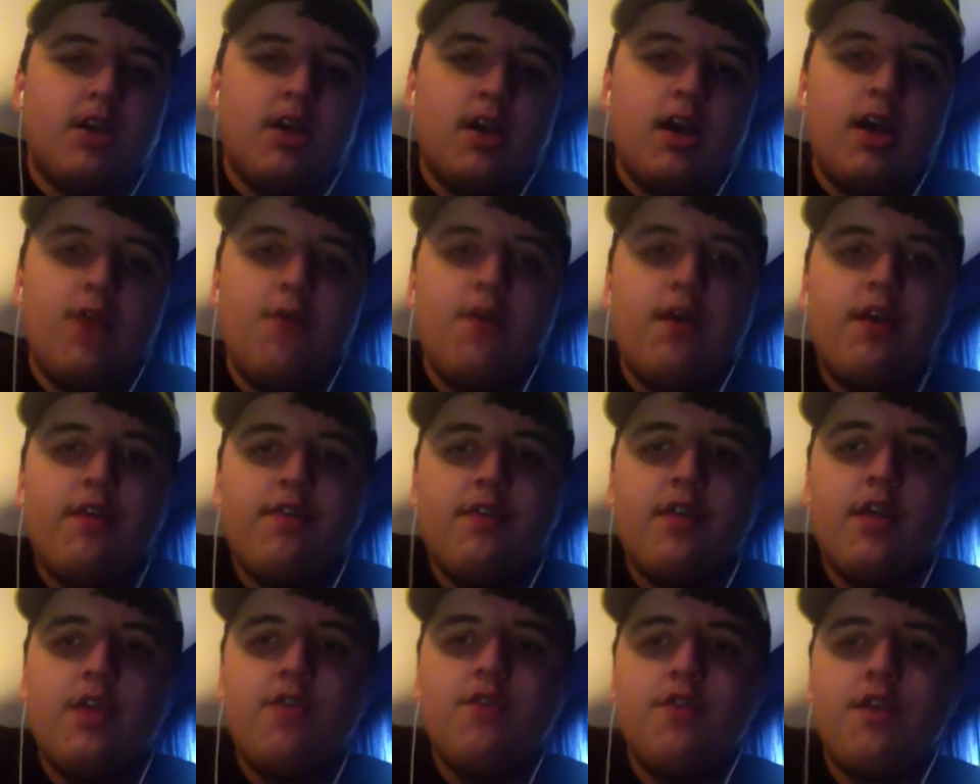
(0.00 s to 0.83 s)
Anyways,
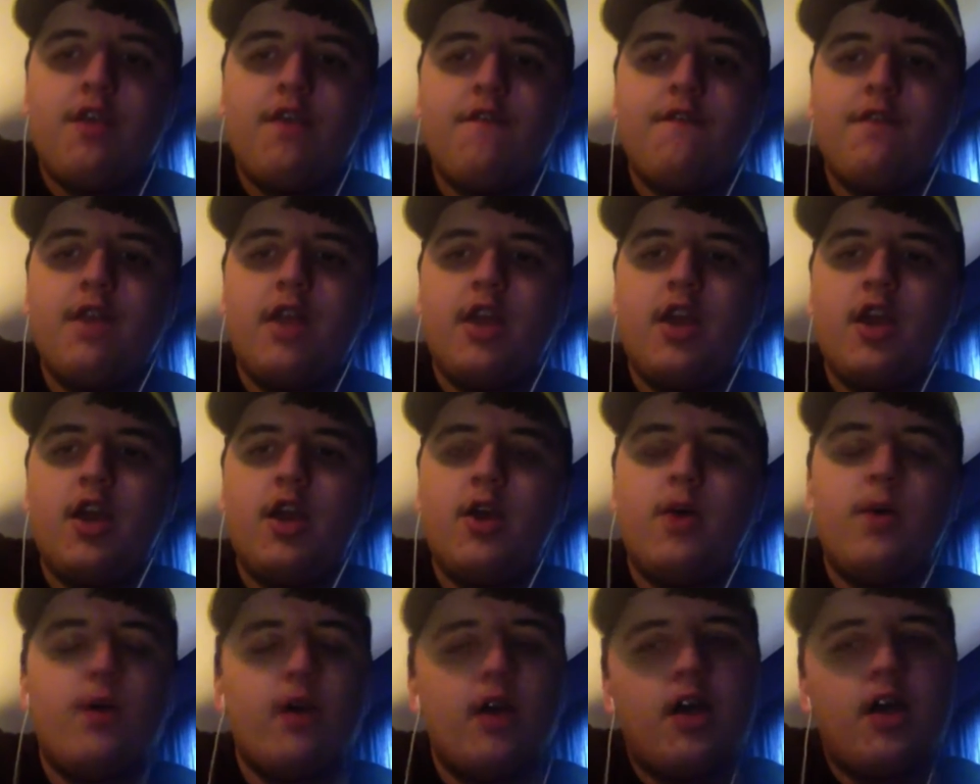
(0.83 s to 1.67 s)
this
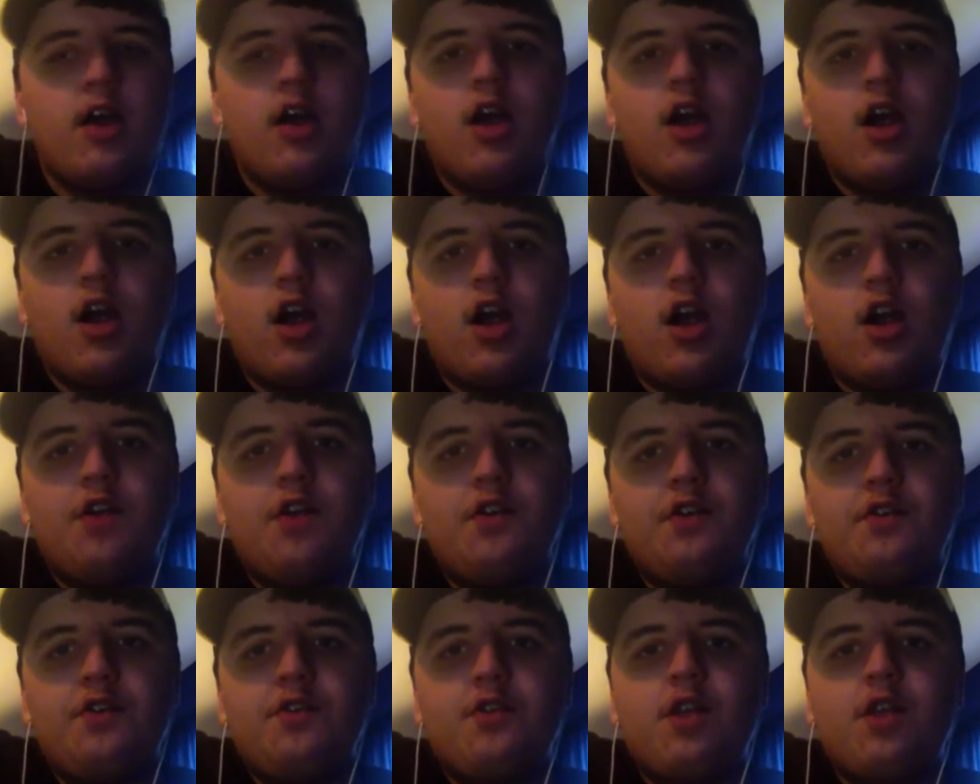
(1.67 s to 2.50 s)
video,
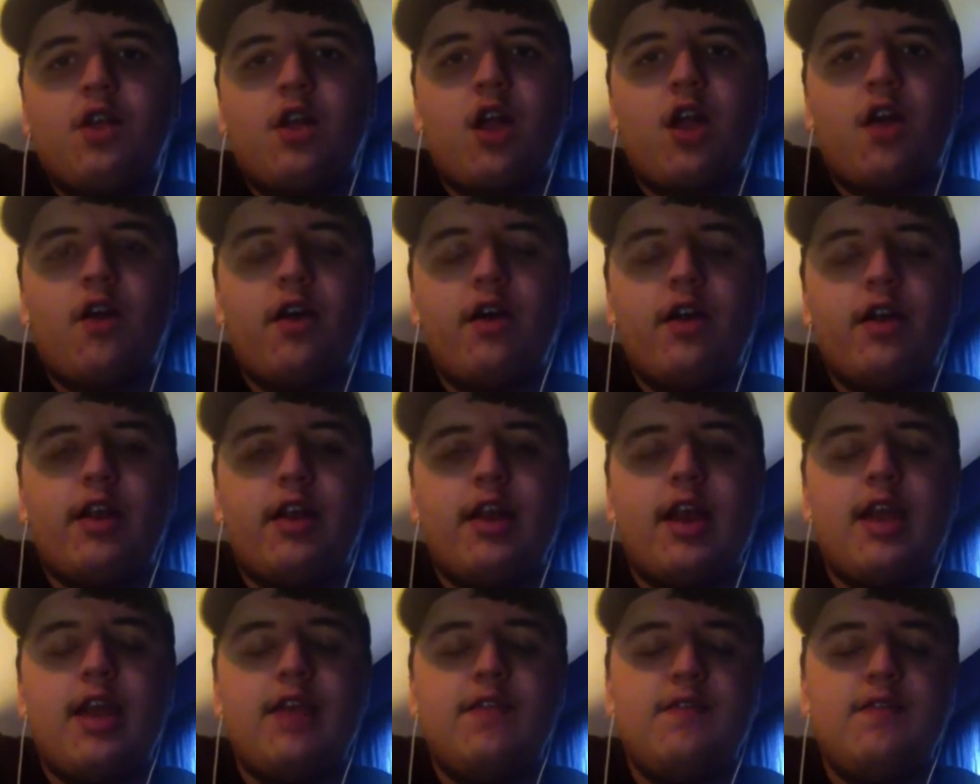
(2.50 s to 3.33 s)
Erza Scarlet
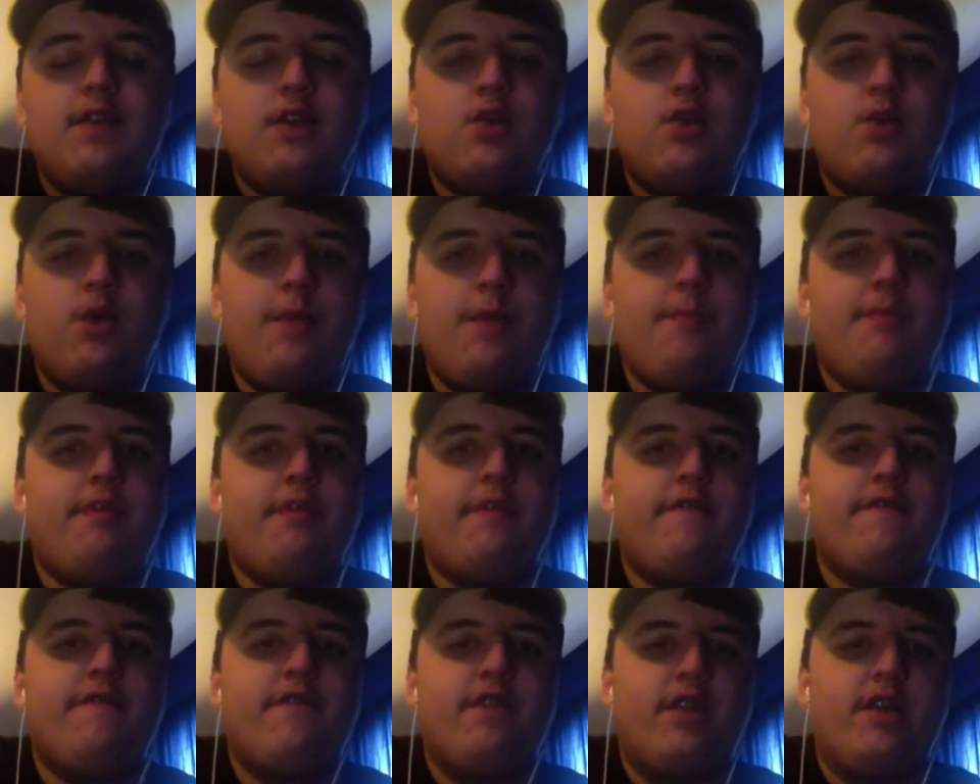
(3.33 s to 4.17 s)
gets equipped
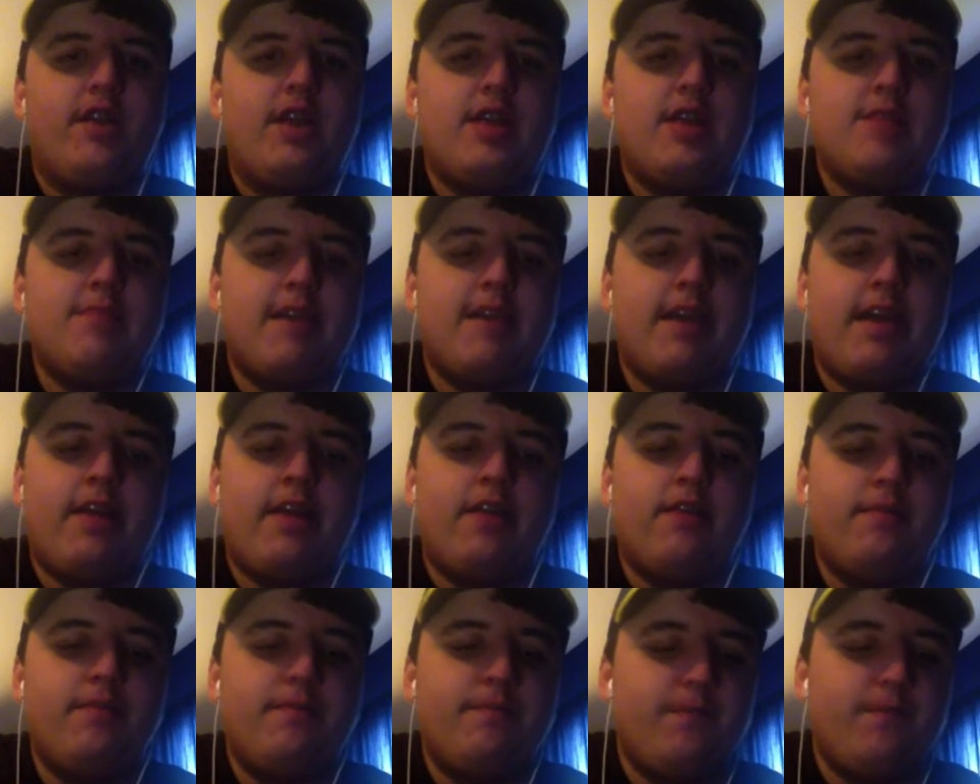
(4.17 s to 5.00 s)
for a death
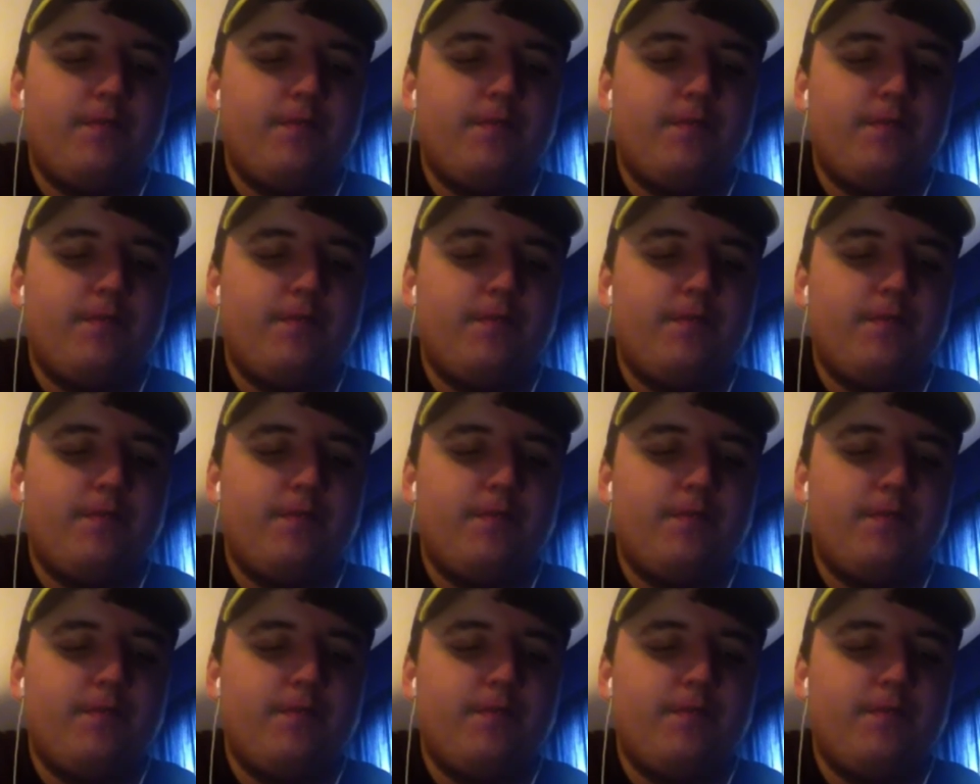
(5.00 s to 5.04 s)
battle.